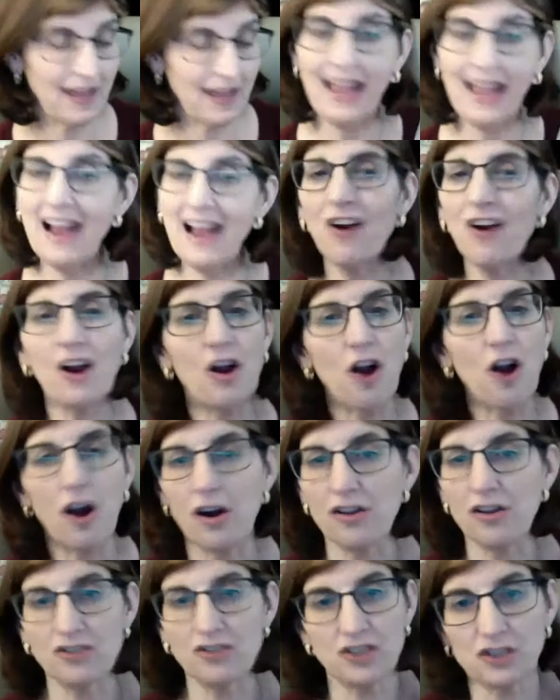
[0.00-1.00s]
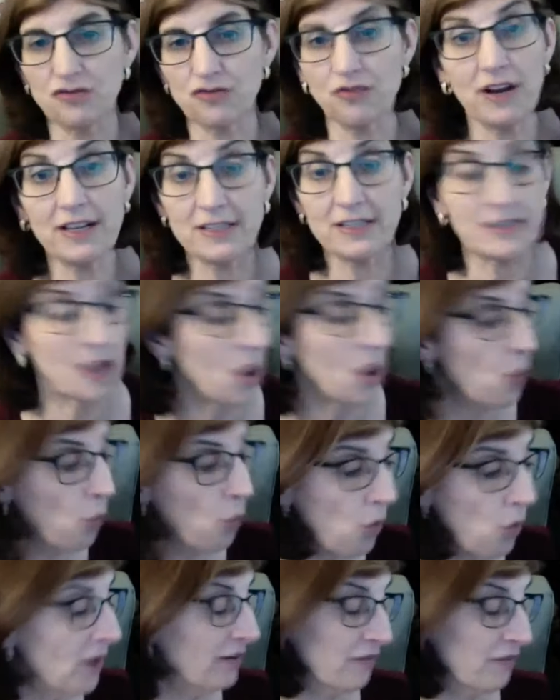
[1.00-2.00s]
Eric Carle just writes
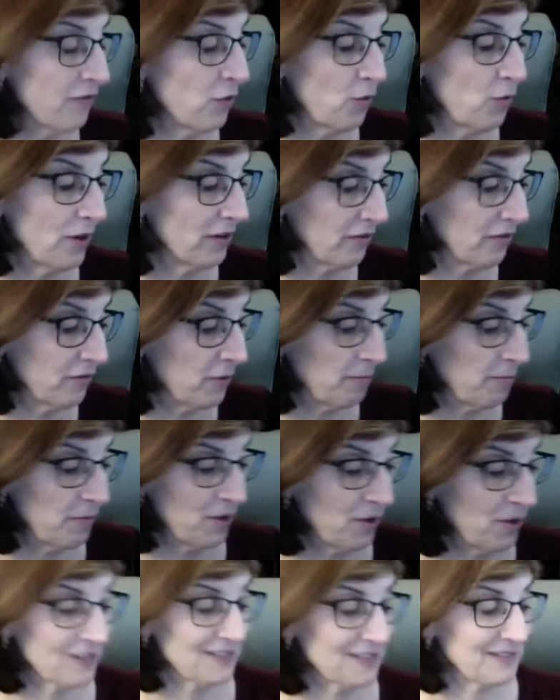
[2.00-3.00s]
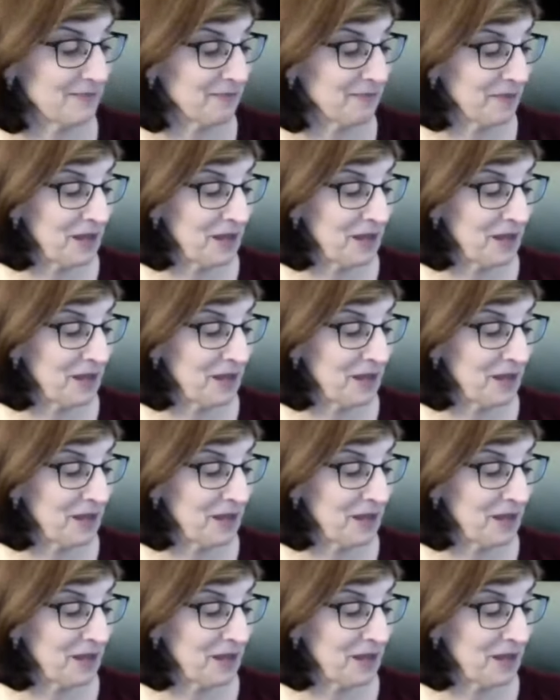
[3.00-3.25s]
wonderful, wonderful books.